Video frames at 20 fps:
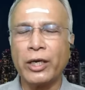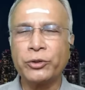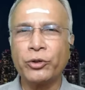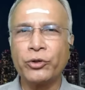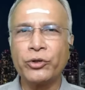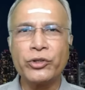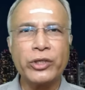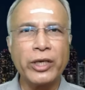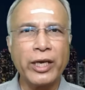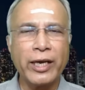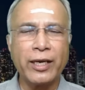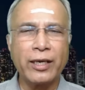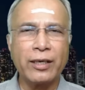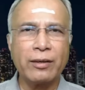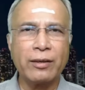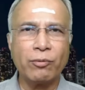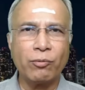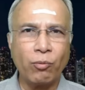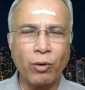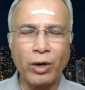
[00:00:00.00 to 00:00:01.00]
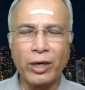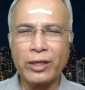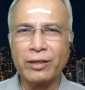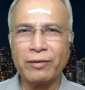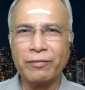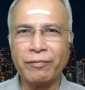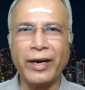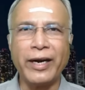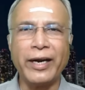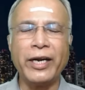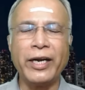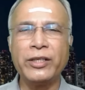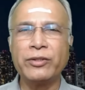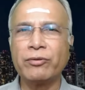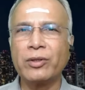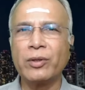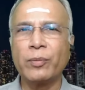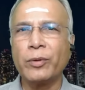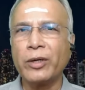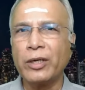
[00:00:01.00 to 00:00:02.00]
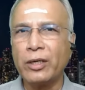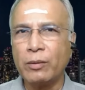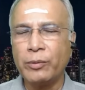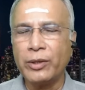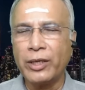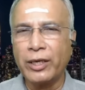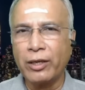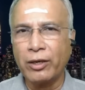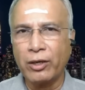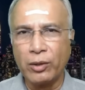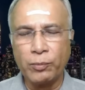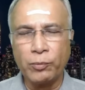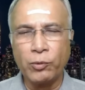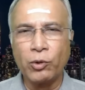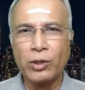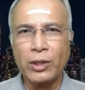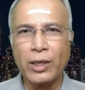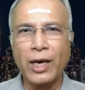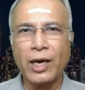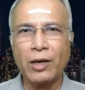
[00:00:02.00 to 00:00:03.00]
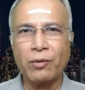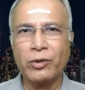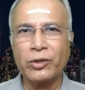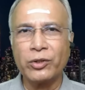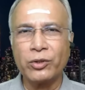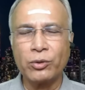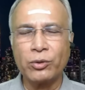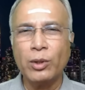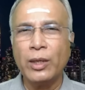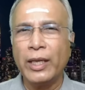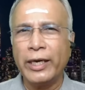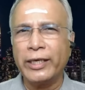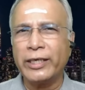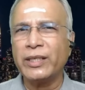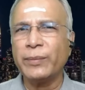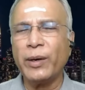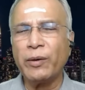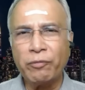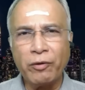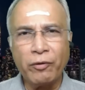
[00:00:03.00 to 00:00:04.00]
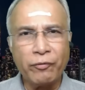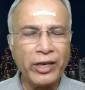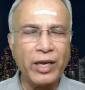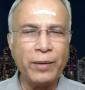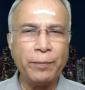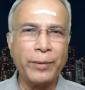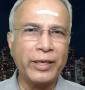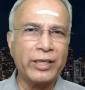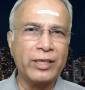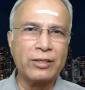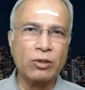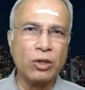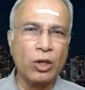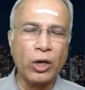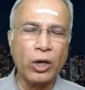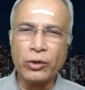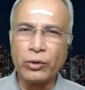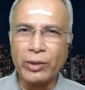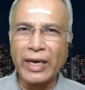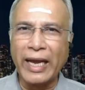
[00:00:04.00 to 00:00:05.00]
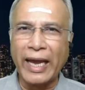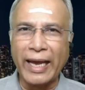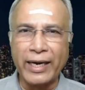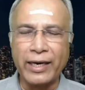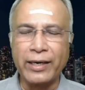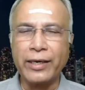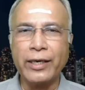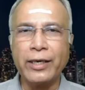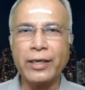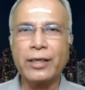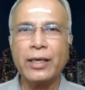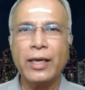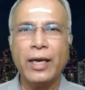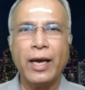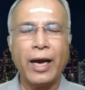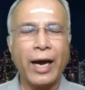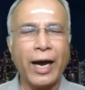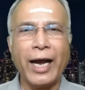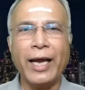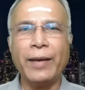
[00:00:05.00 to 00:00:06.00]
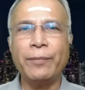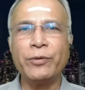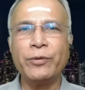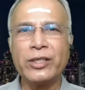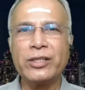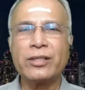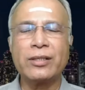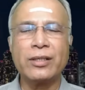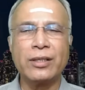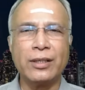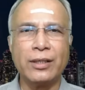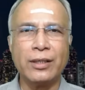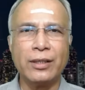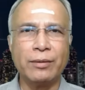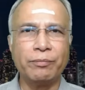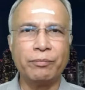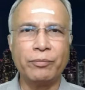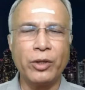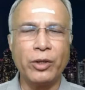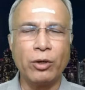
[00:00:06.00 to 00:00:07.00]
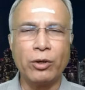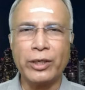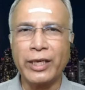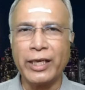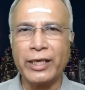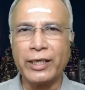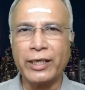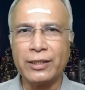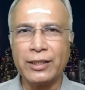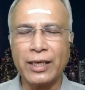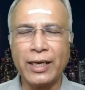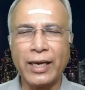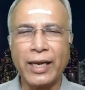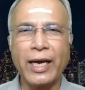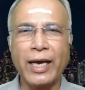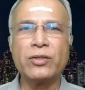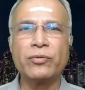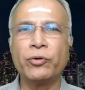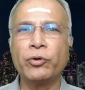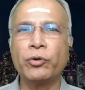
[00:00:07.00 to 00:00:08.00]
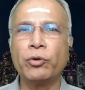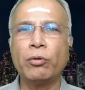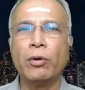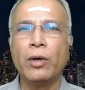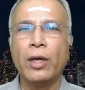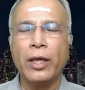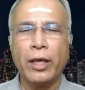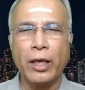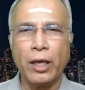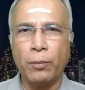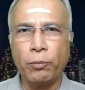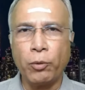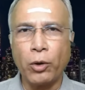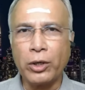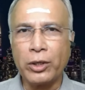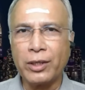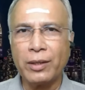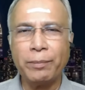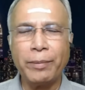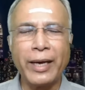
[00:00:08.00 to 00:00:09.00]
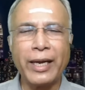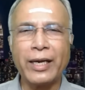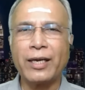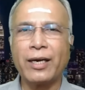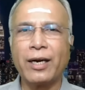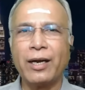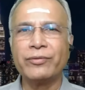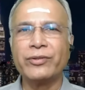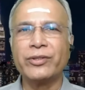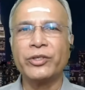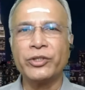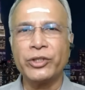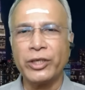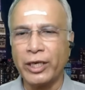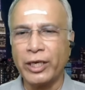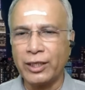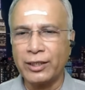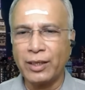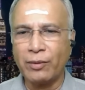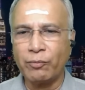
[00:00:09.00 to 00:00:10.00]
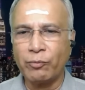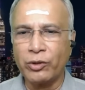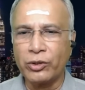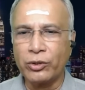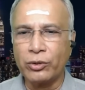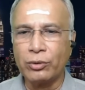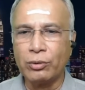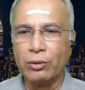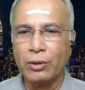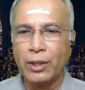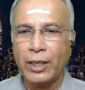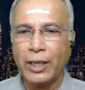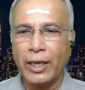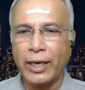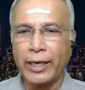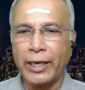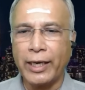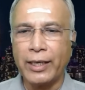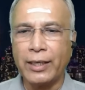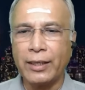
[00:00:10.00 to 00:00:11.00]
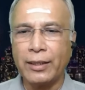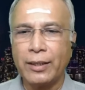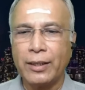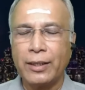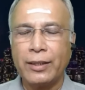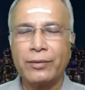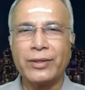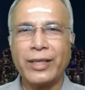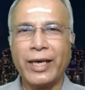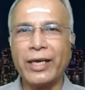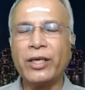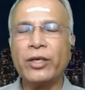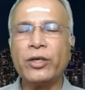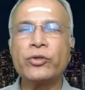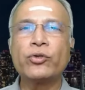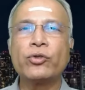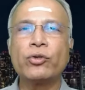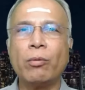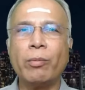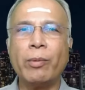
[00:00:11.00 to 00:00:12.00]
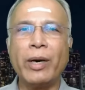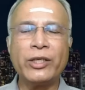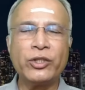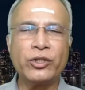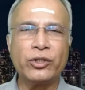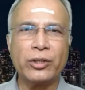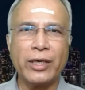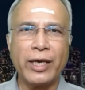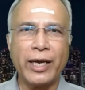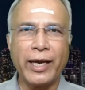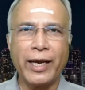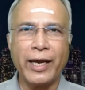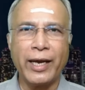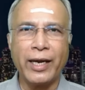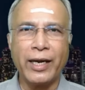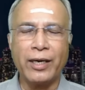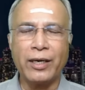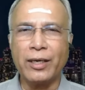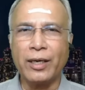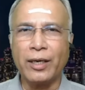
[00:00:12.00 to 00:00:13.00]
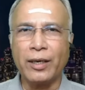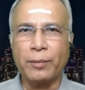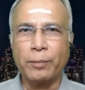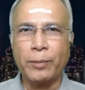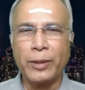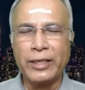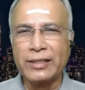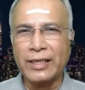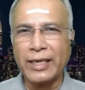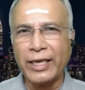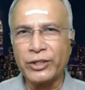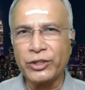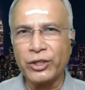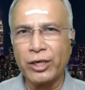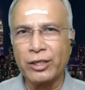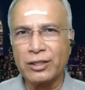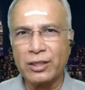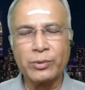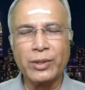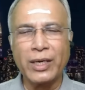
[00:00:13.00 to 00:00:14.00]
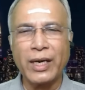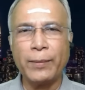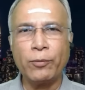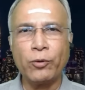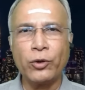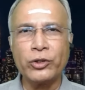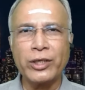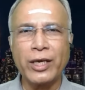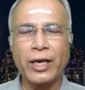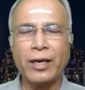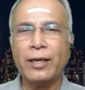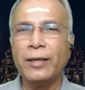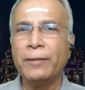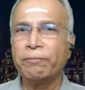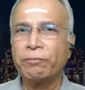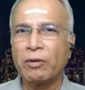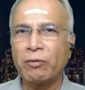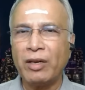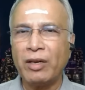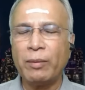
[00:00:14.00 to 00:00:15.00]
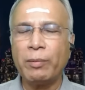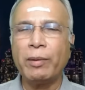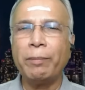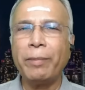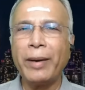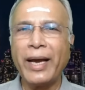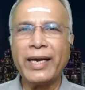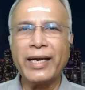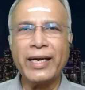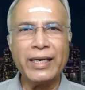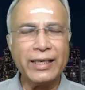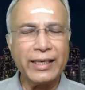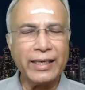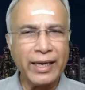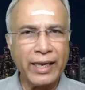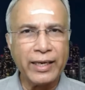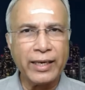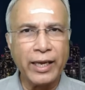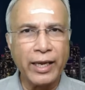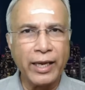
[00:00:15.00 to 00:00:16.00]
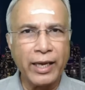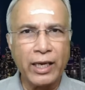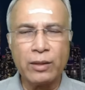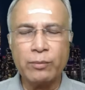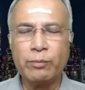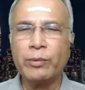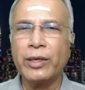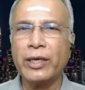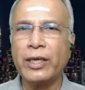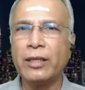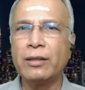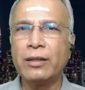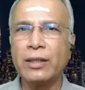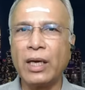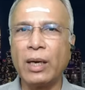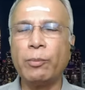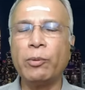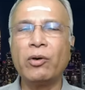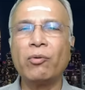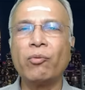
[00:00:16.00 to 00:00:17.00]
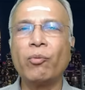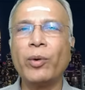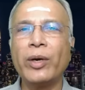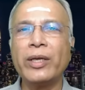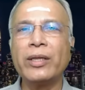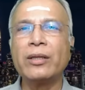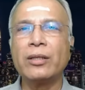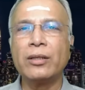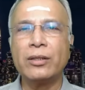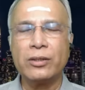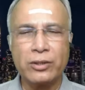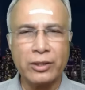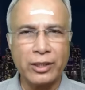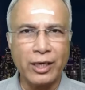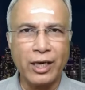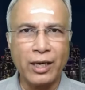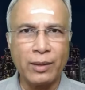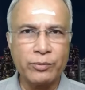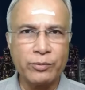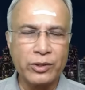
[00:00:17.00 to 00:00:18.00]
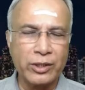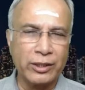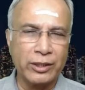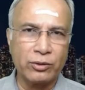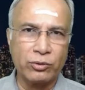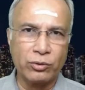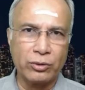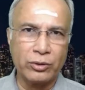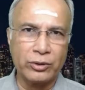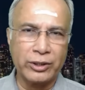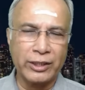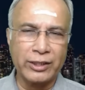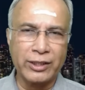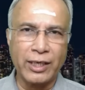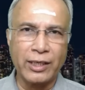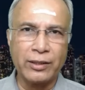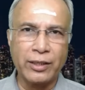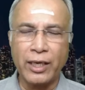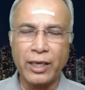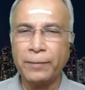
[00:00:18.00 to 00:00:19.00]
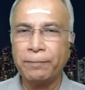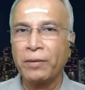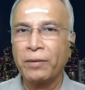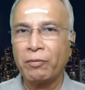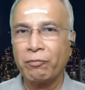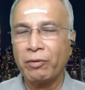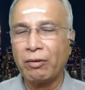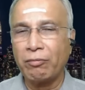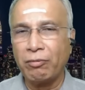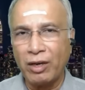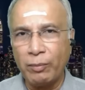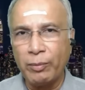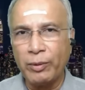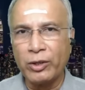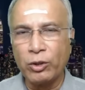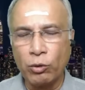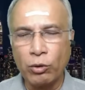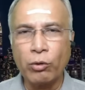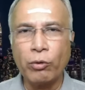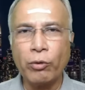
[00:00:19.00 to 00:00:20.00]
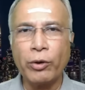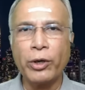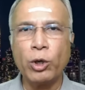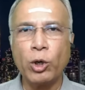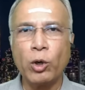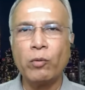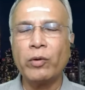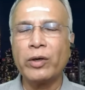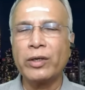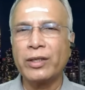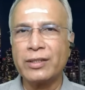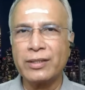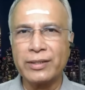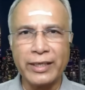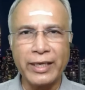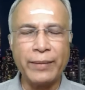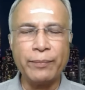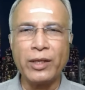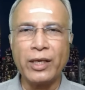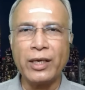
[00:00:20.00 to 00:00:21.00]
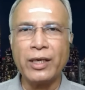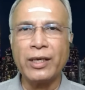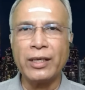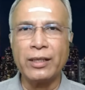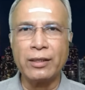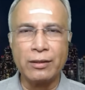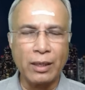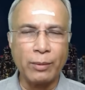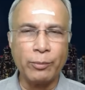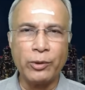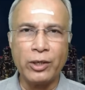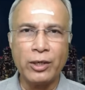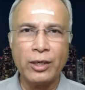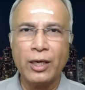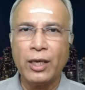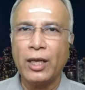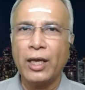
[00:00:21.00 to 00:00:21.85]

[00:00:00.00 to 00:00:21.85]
I should share what the findings of the preliminary report are with you. It's about 15 pages long. You can read it. I am just taking the last few important paragraphs and sharing them with you. Again, thank you so much. And please like, share, and subscribe to our channel. We'll be back at 10 a.m. in Tamil with Sriram Seshadri, where we'll be going over the same thing in Tamil.